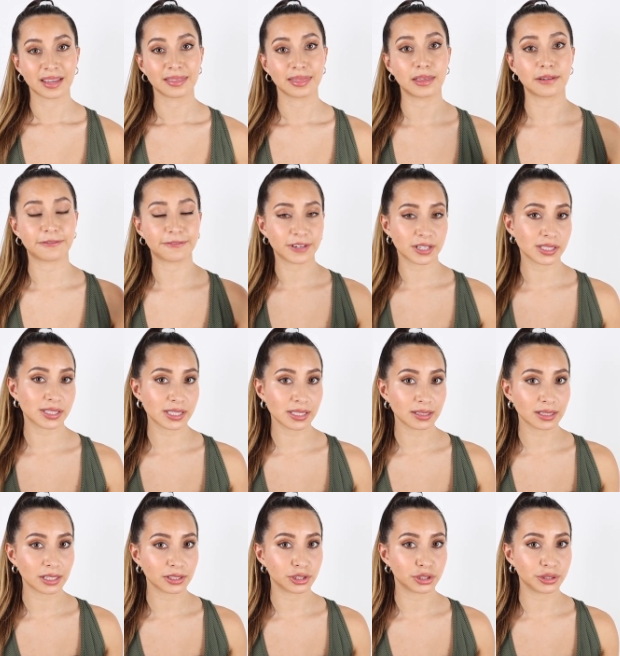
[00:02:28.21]
The first
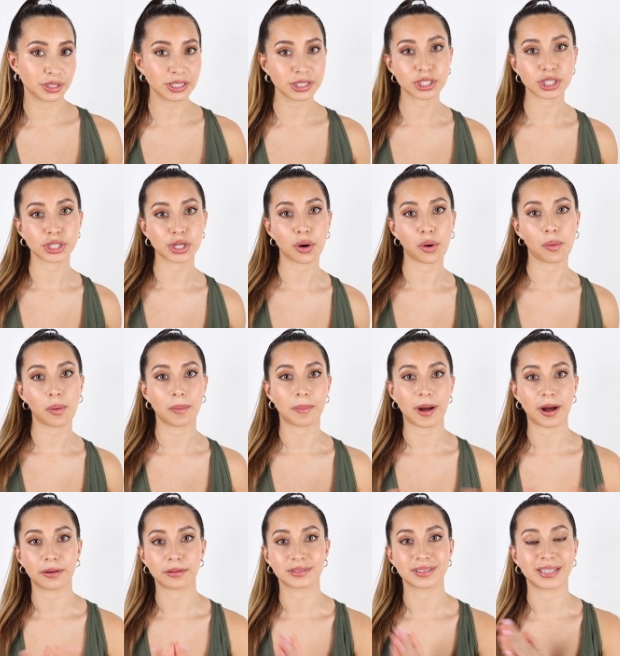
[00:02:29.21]
thing that you need to know
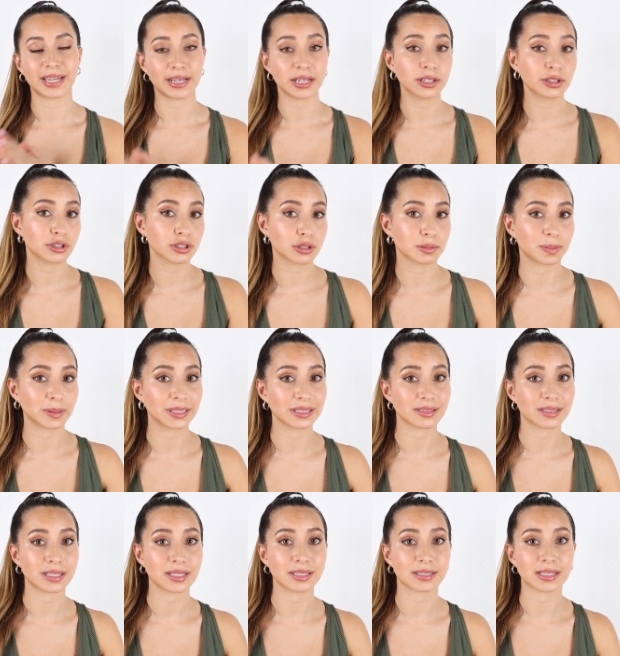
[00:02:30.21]
about getting your
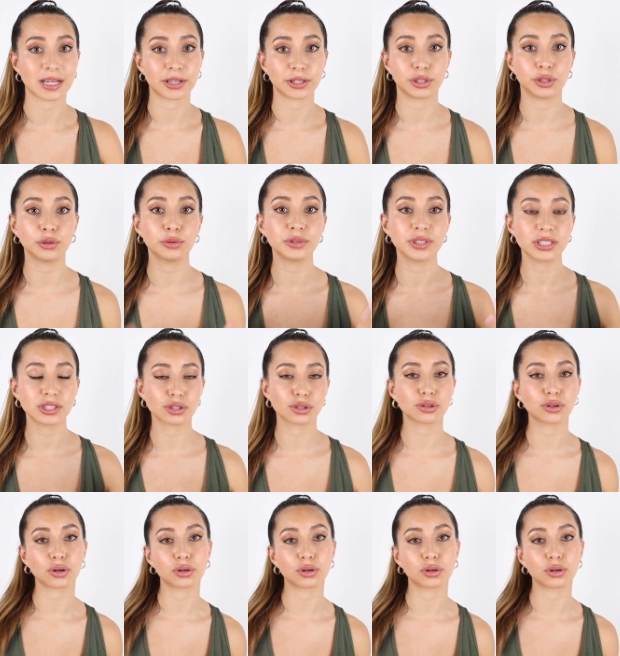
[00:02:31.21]
splits is that you need to